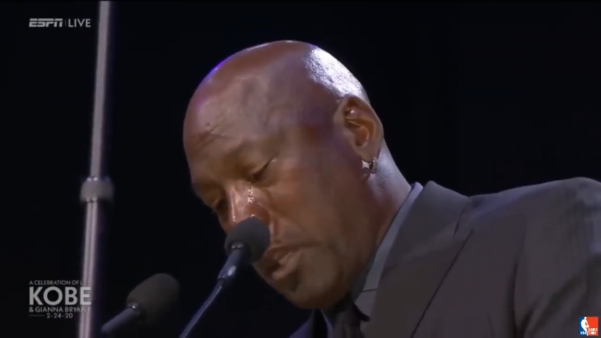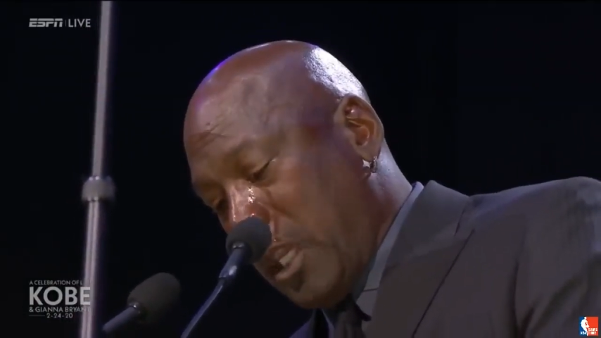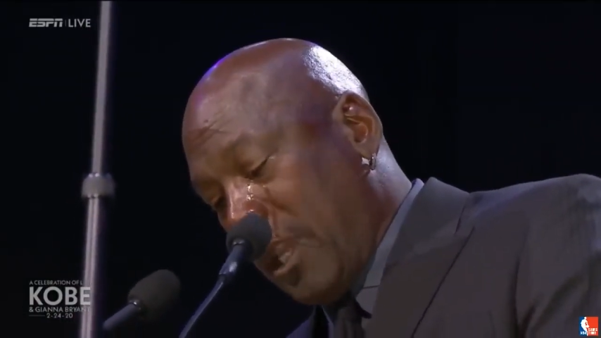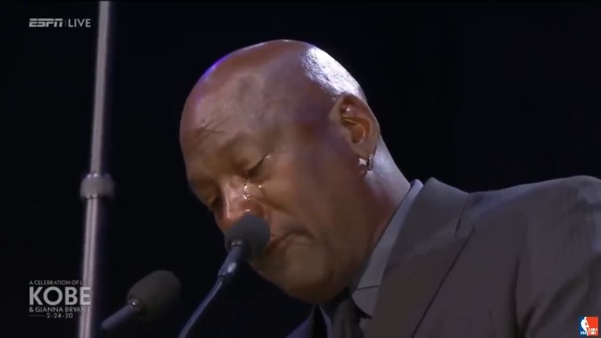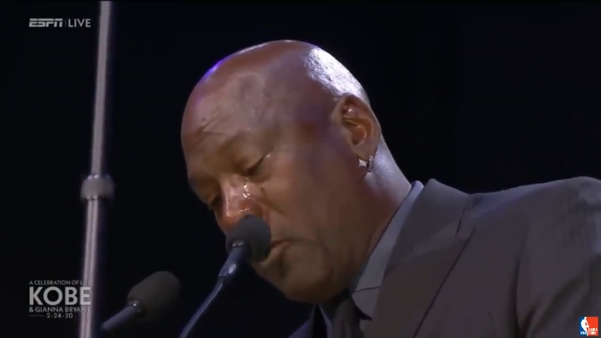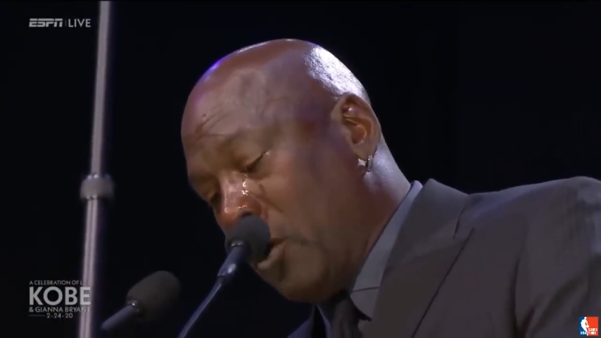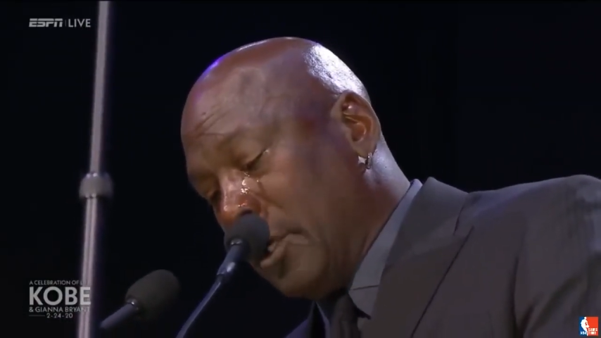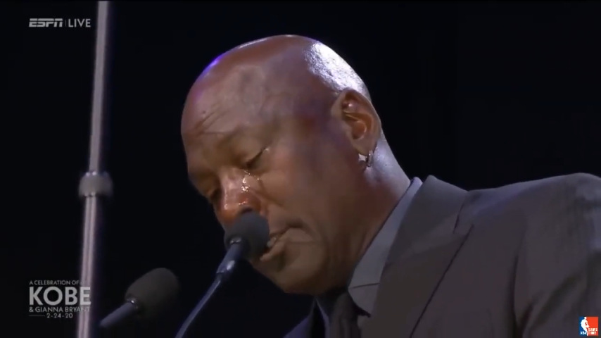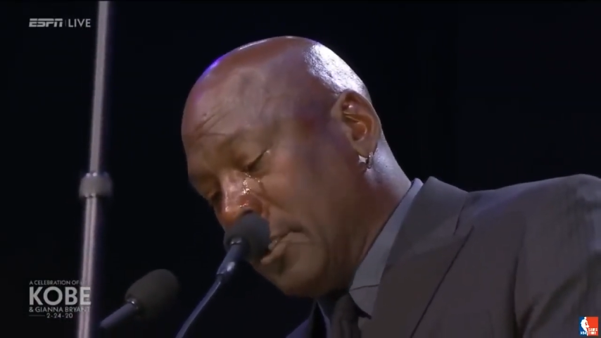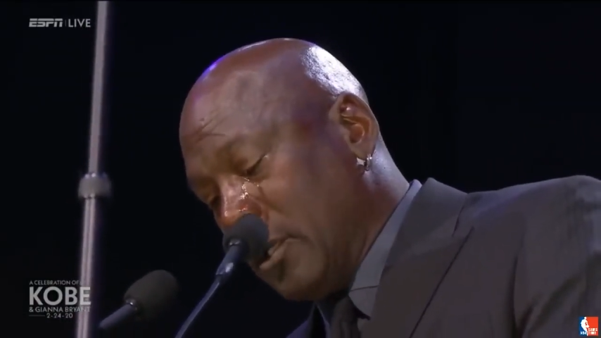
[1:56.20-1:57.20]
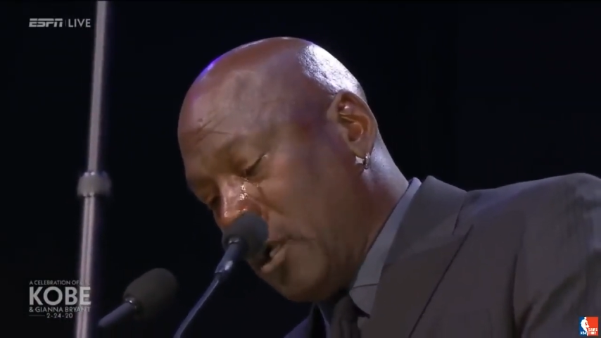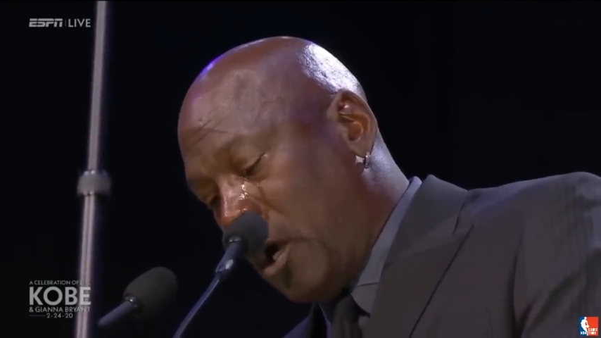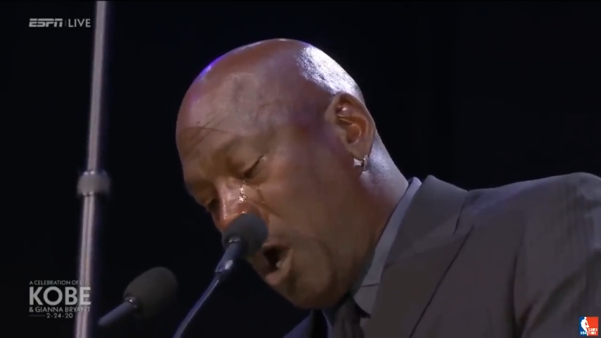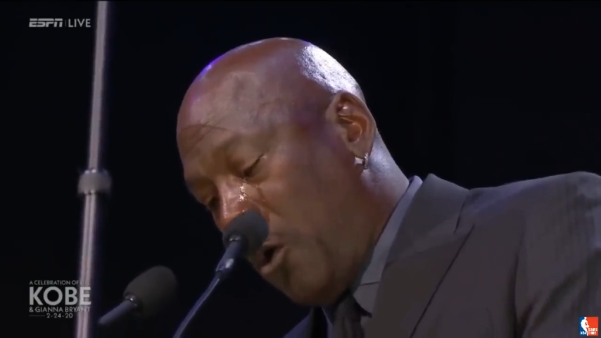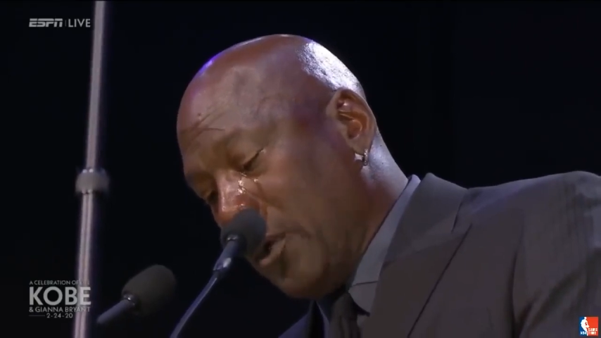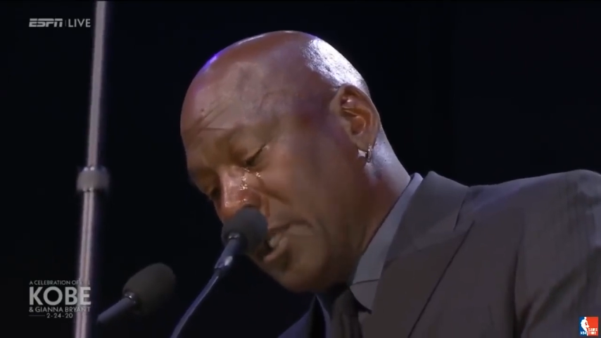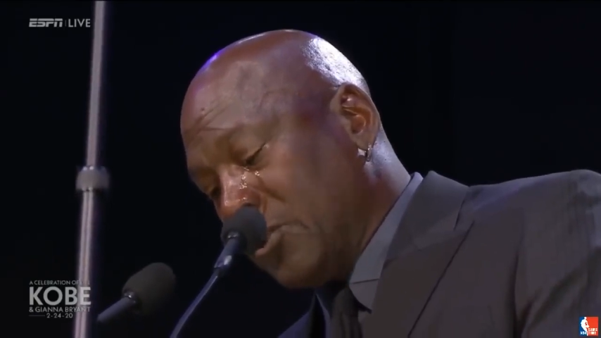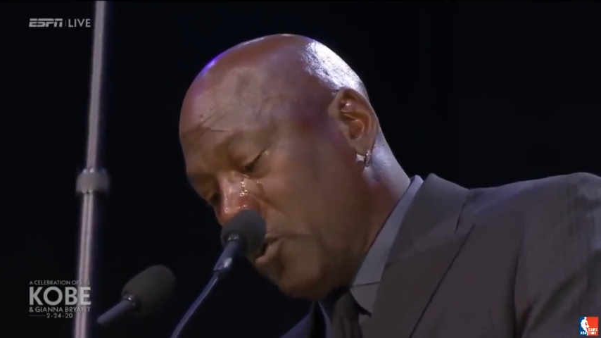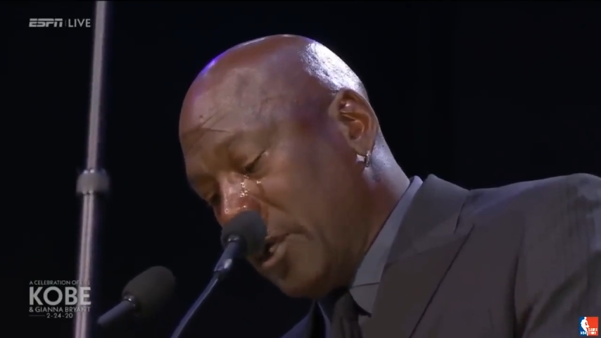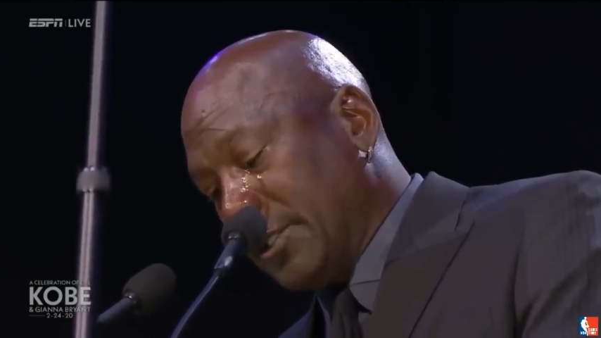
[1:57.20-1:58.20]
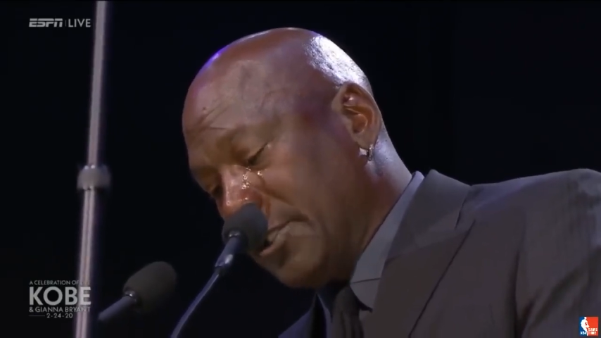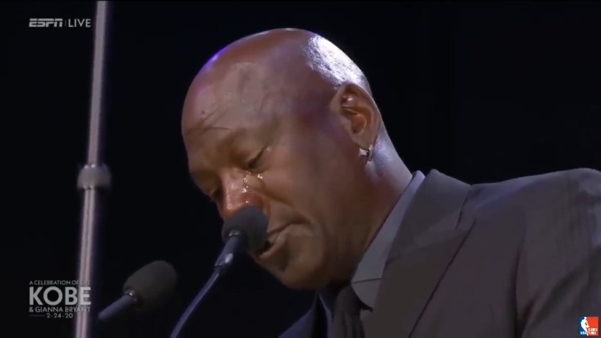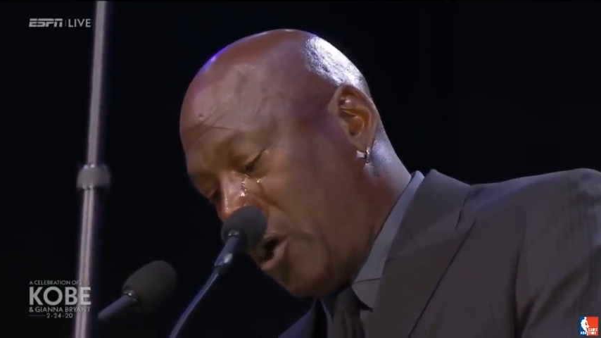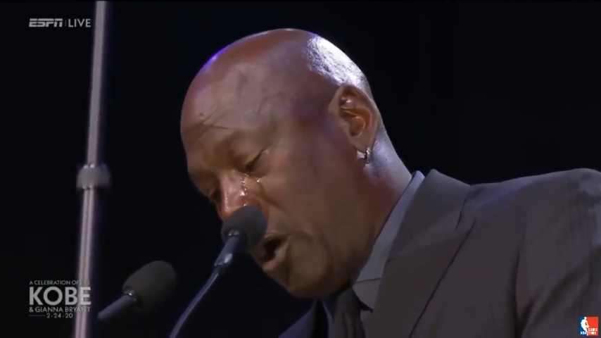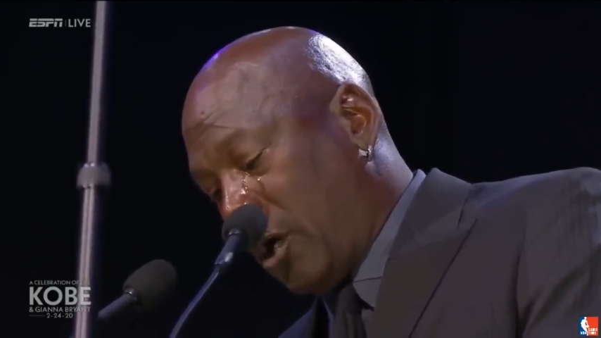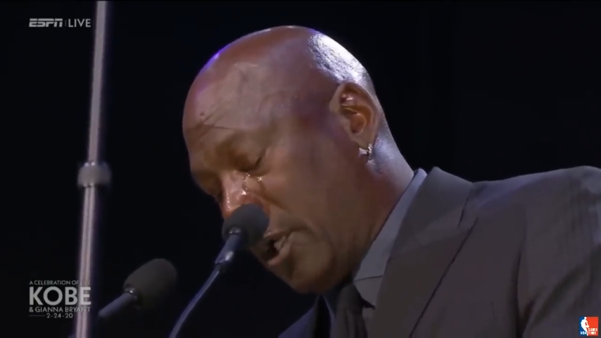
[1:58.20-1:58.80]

Everyone always wanted to talk